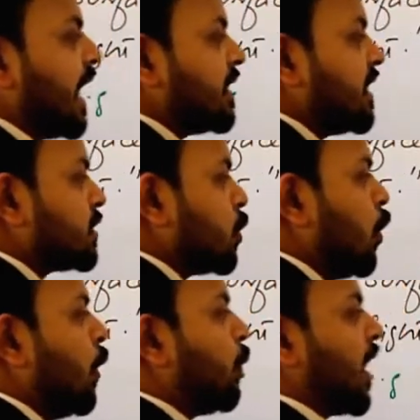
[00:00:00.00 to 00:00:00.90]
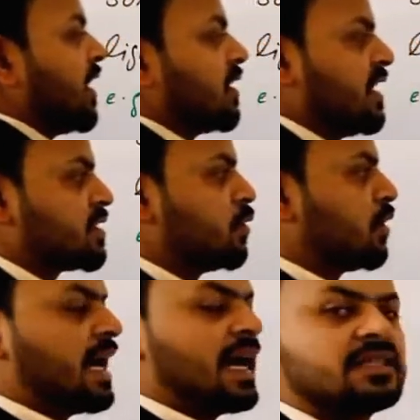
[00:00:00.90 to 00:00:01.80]
and this O point is
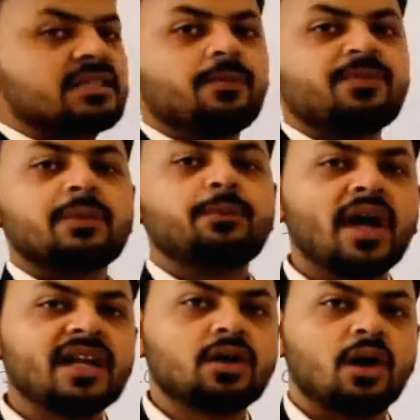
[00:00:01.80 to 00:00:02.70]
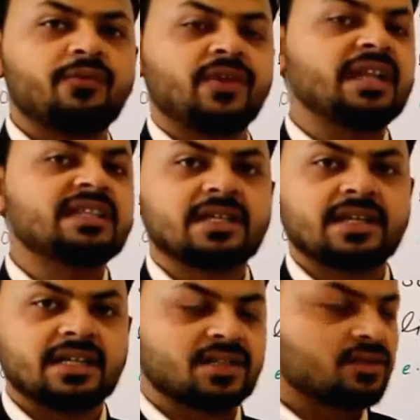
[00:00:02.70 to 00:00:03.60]
known as point of
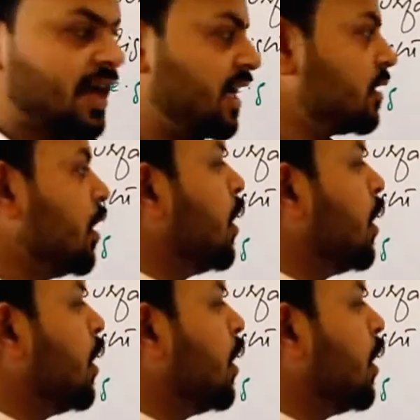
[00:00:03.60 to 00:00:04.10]
incidence, right?